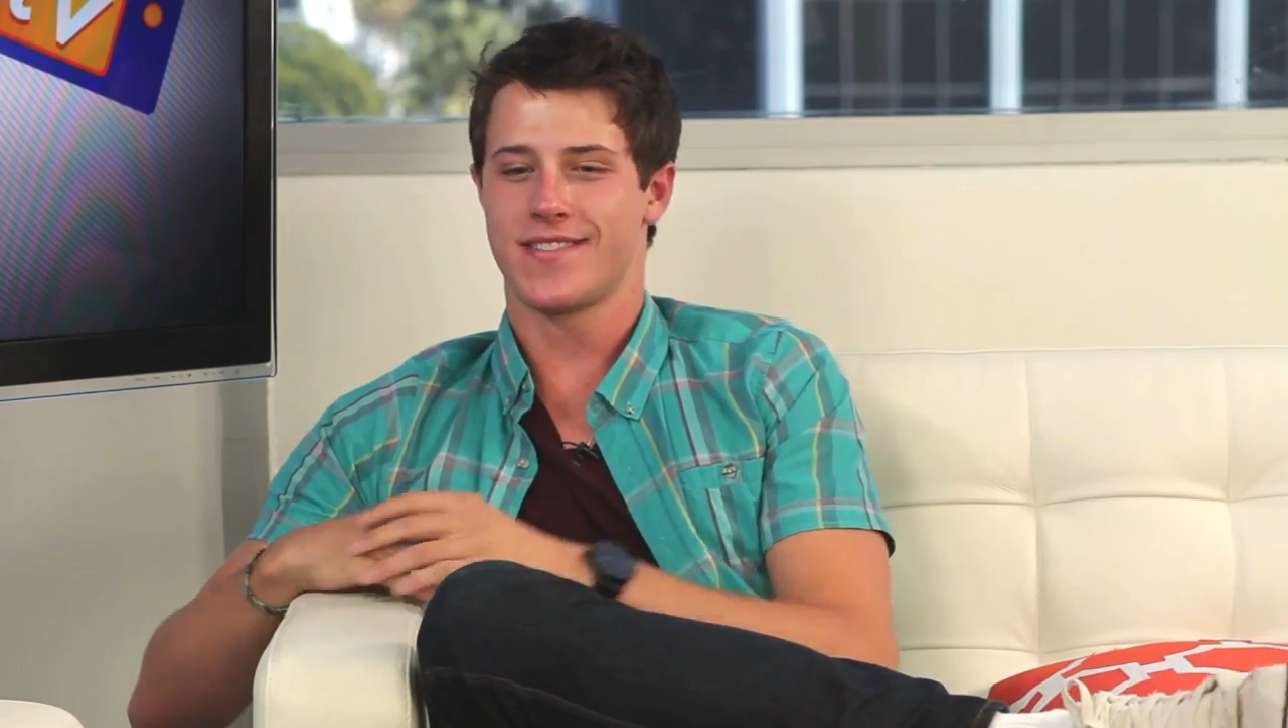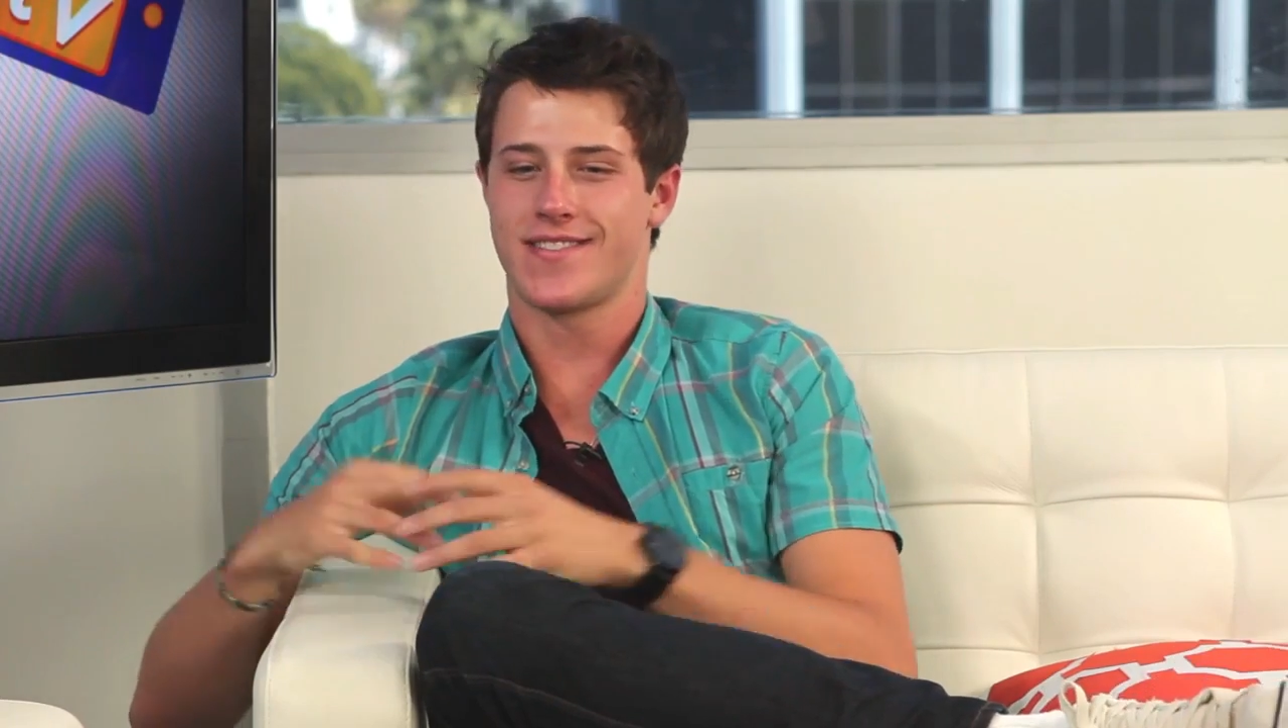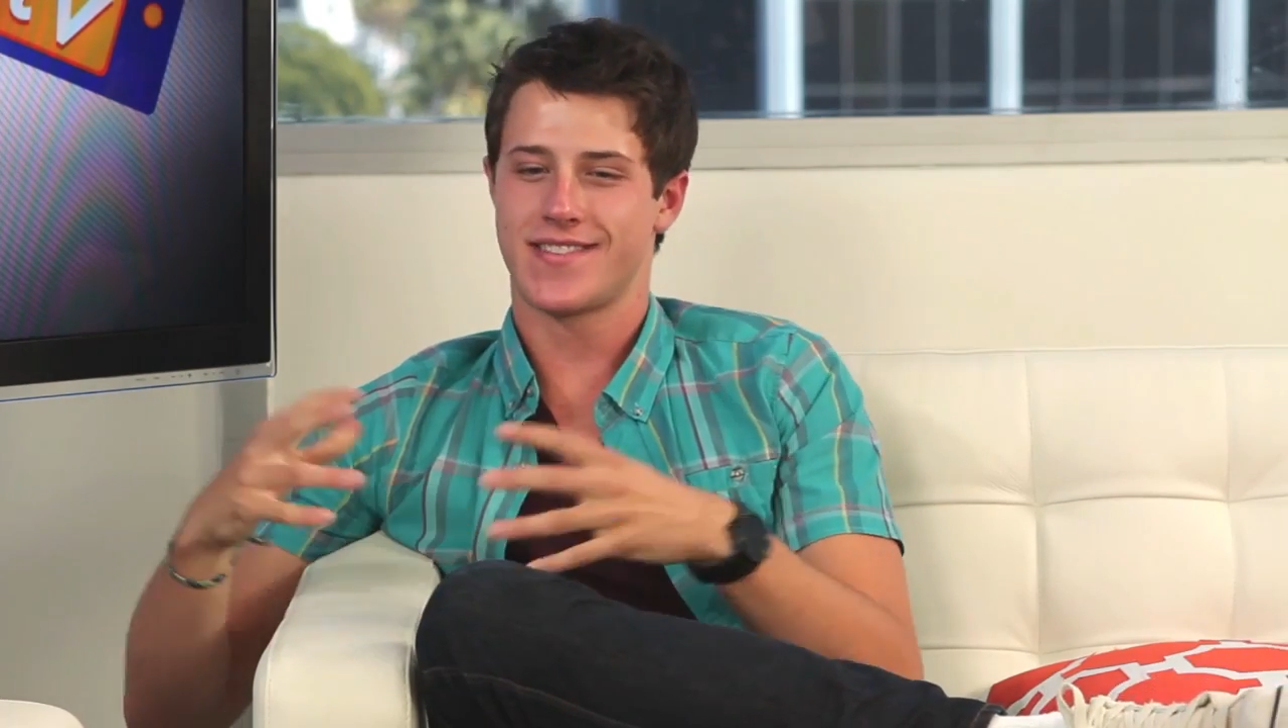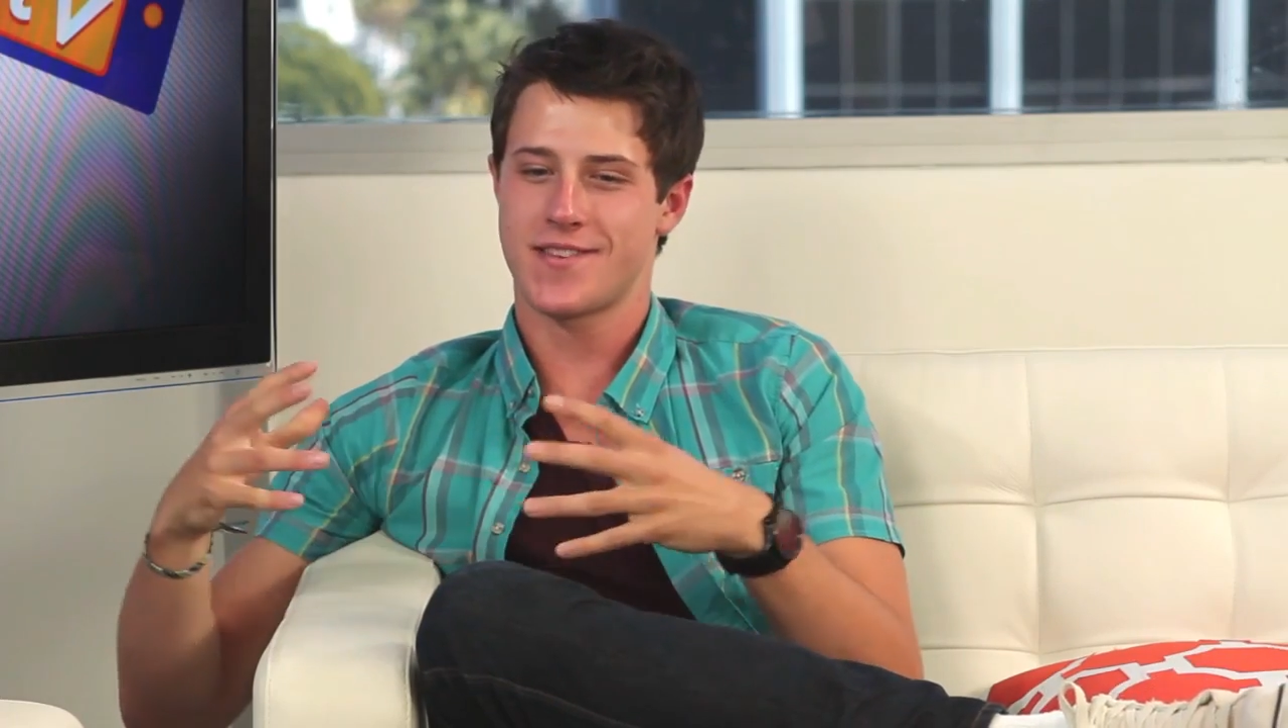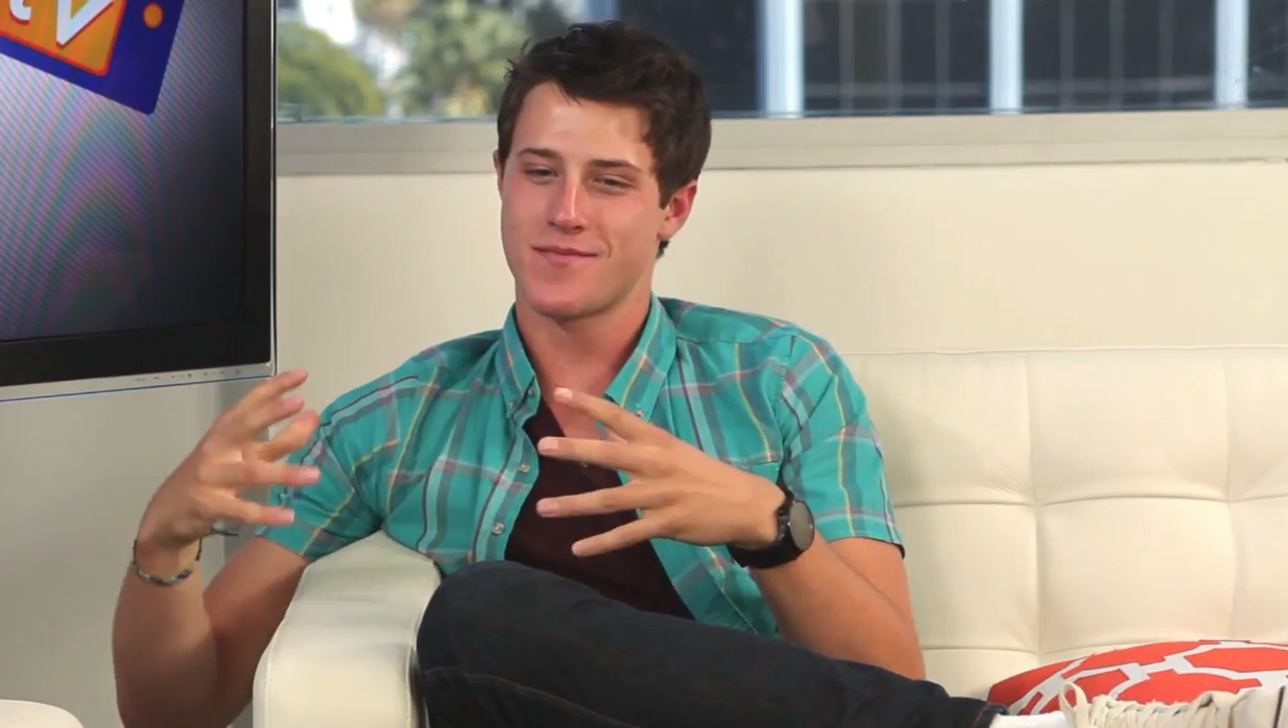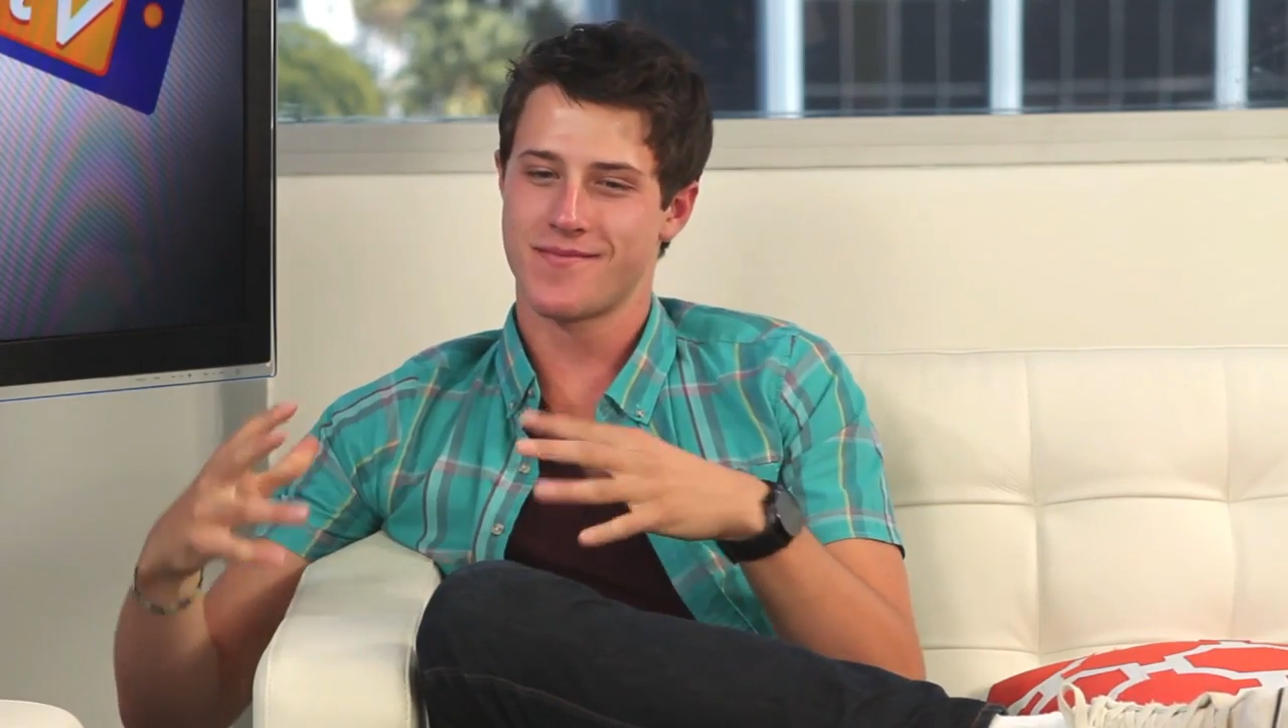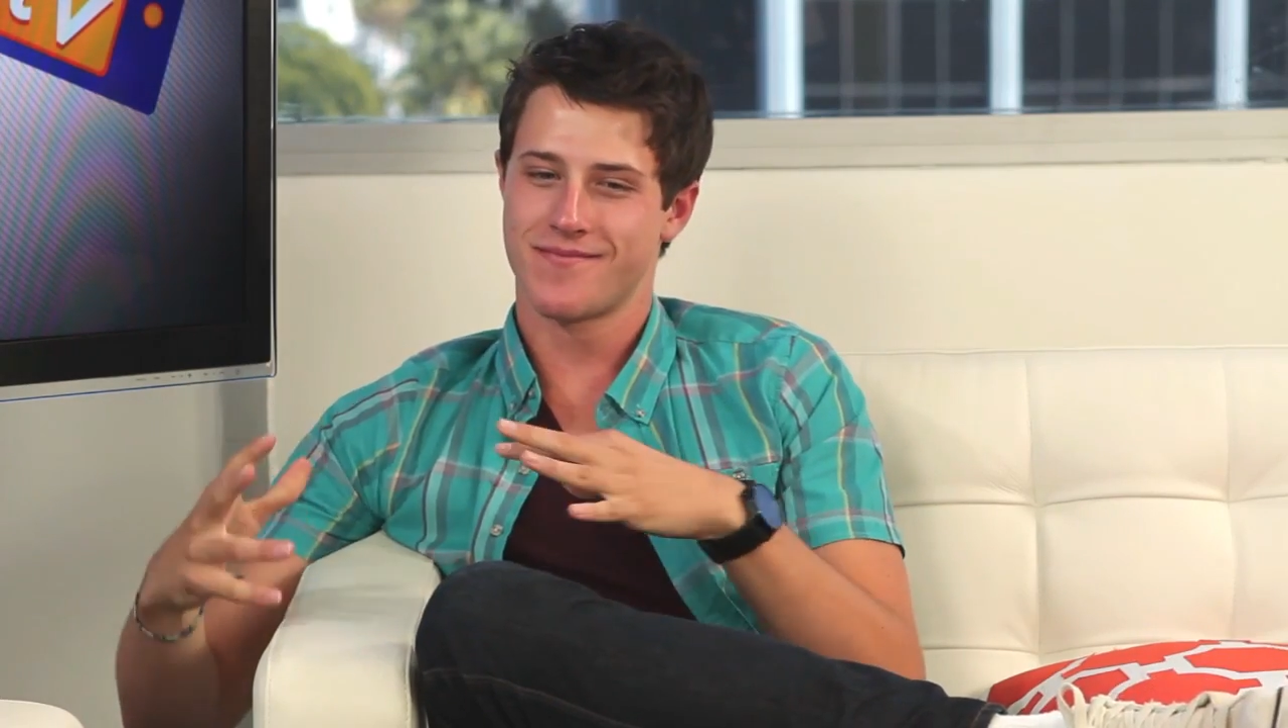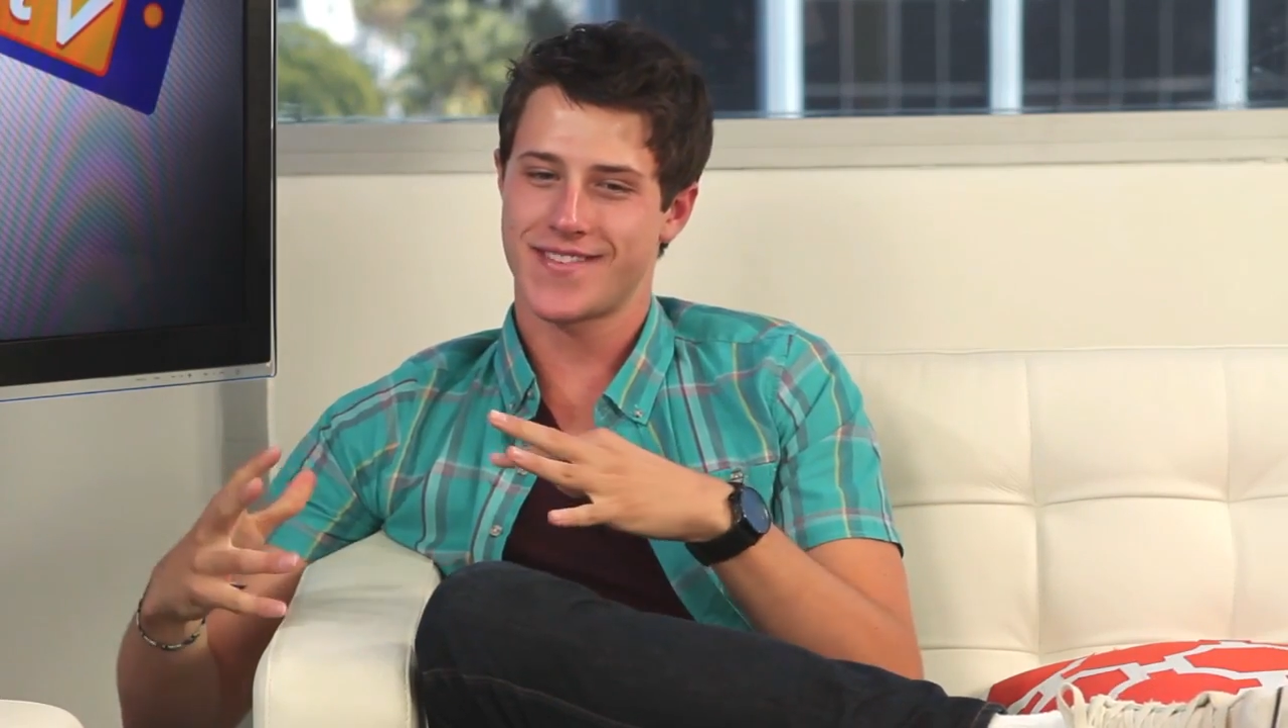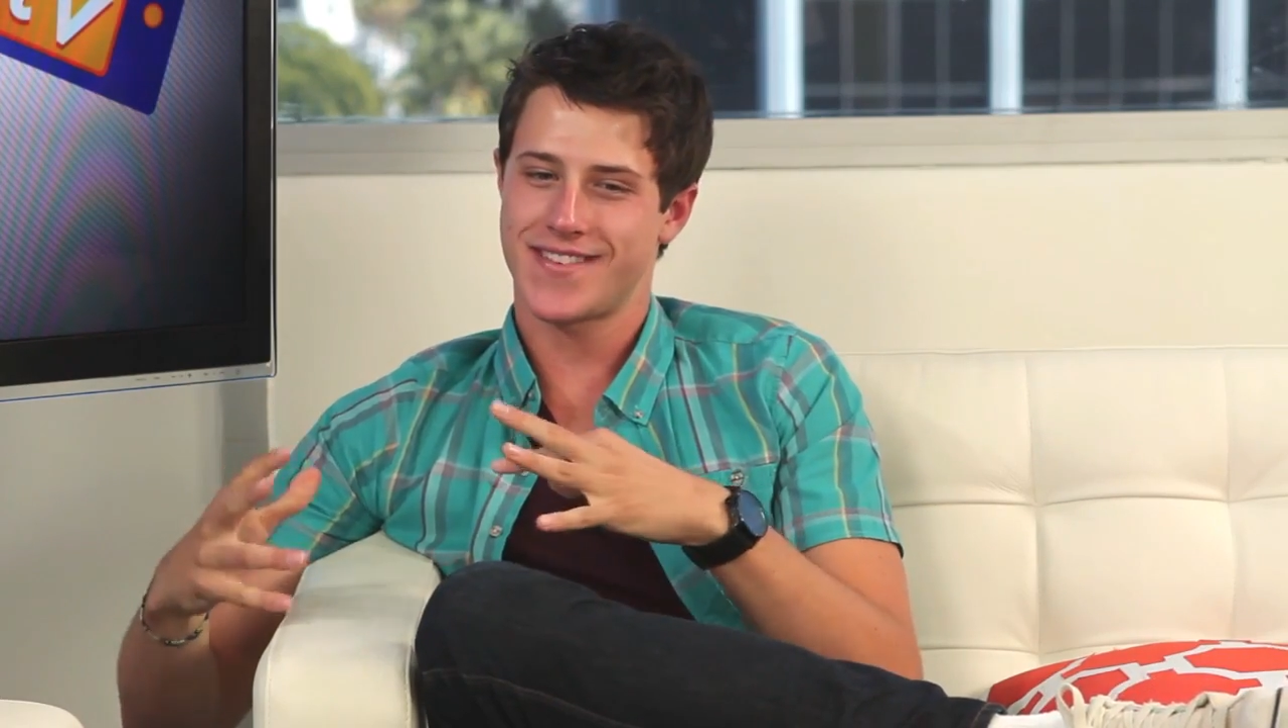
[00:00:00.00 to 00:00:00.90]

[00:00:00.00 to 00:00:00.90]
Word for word: just some